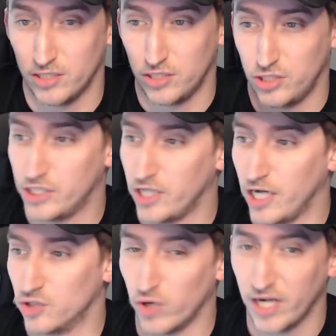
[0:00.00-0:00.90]
she's not
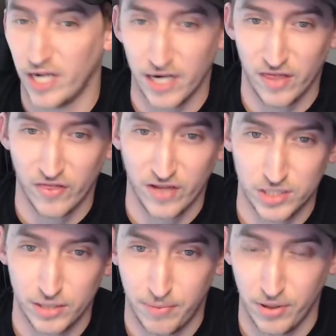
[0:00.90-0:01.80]
drinking anything
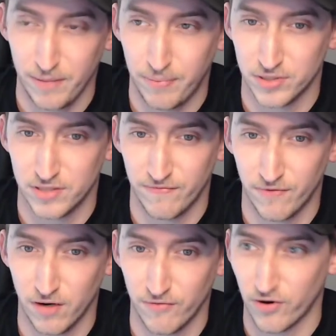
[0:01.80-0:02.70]
she he puts in
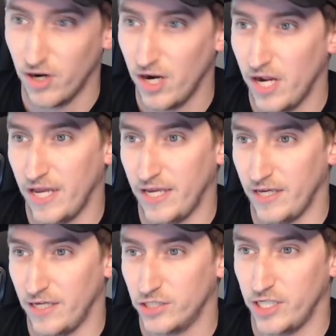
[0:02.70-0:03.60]
front of her
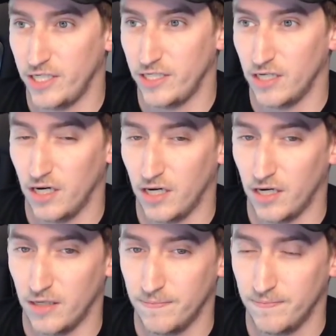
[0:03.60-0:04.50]
he she
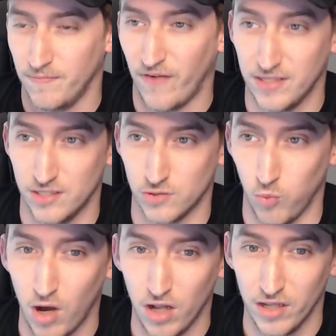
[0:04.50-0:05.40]
uh, finds his
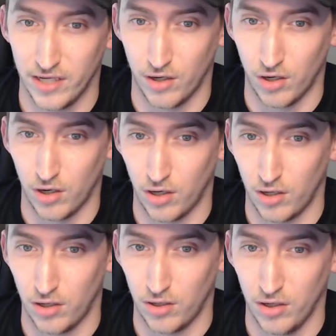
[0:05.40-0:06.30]
wallet in
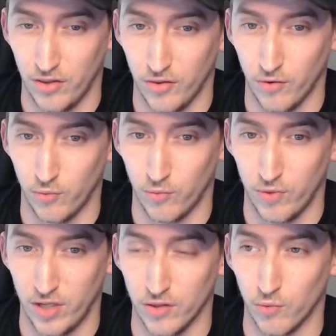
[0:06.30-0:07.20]
her in the
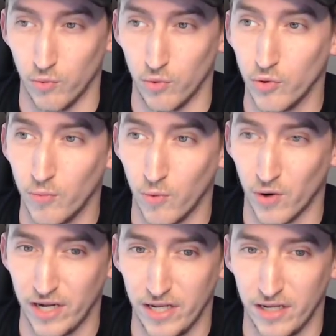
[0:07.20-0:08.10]
in the room where
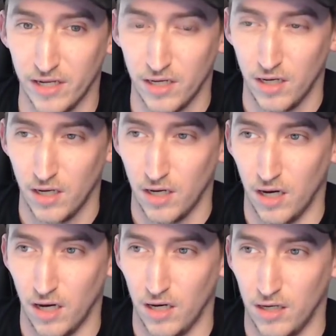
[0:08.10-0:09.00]
he uh,